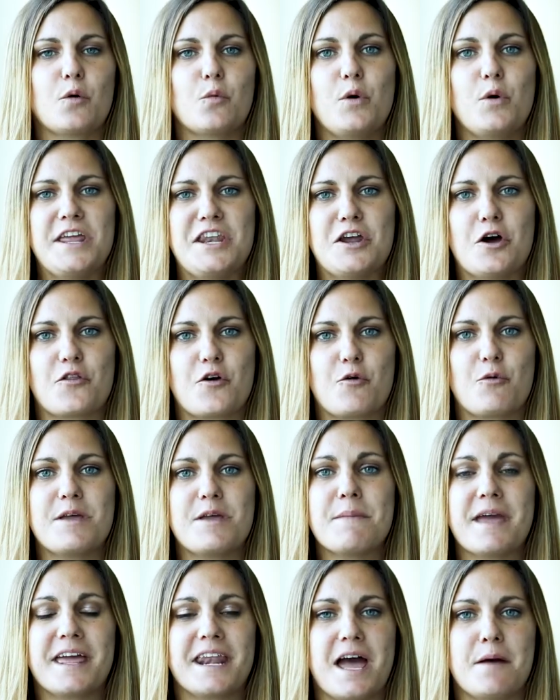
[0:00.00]
we know that we
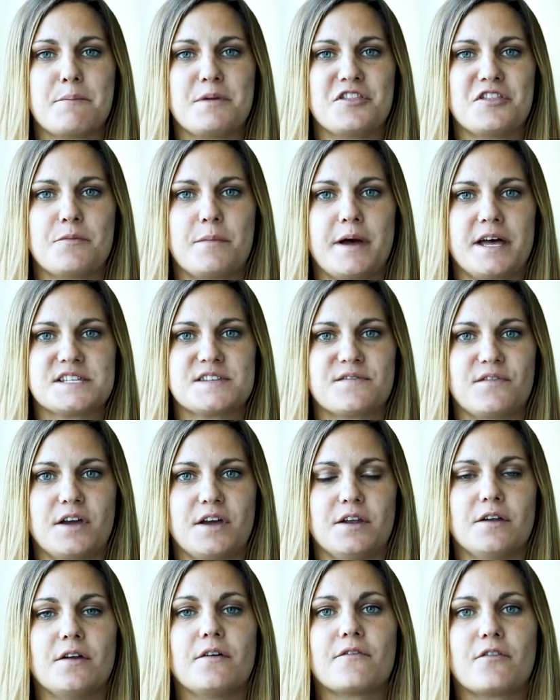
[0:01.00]
may not be the best
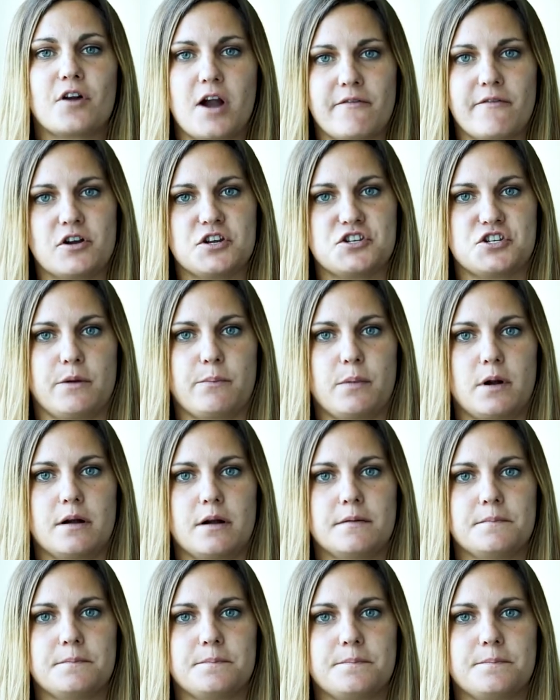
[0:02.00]
fit for every shipper.